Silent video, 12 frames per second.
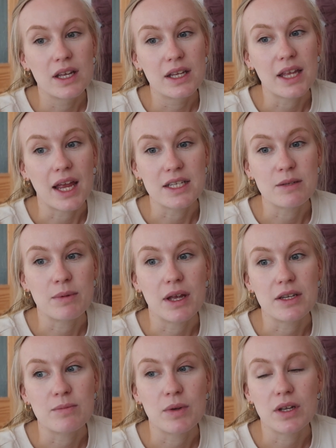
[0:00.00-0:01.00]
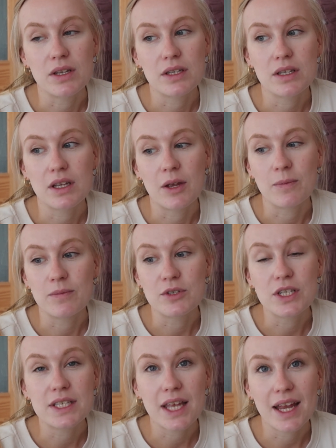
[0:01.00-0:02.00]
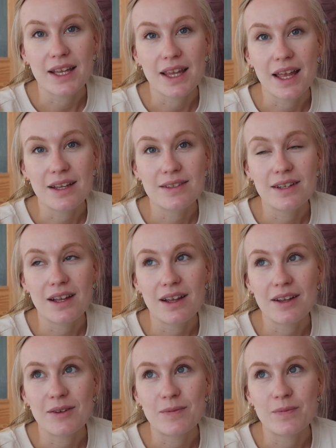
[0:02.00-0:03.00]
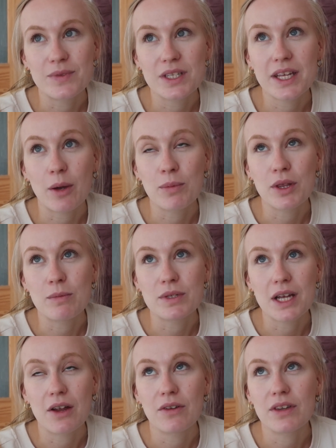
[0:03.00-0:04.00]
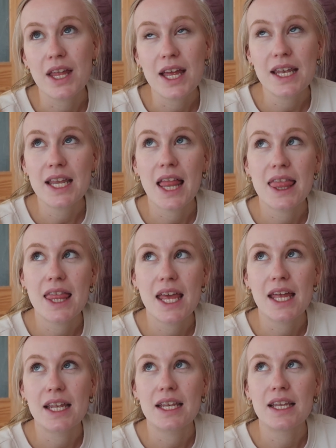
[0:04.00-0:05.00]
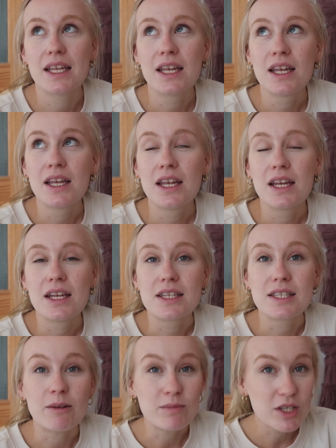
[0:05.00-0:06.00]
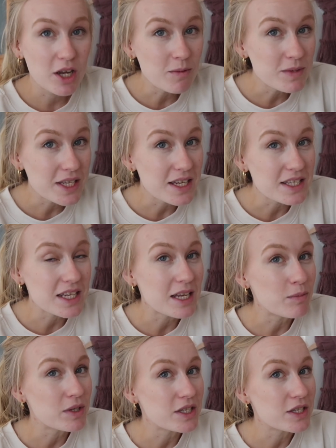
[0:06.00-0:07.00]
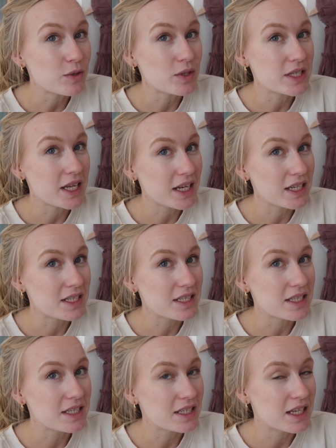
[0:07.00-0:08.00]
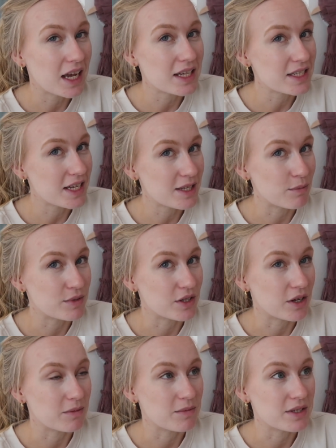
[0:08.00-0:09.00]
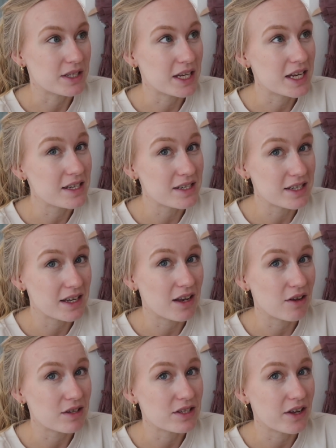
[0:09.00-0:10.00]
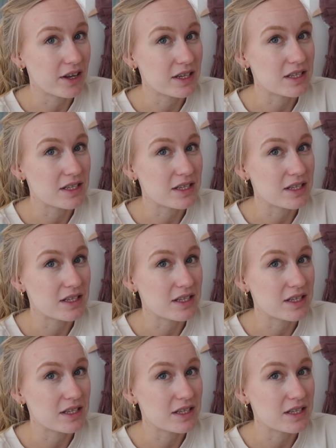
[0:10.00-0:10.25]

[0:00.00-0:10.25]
getting to bed, but she's getting there. So yeah, we put them down then, and then sometimes they sleep until 6. I say sometimes. Eden did last night,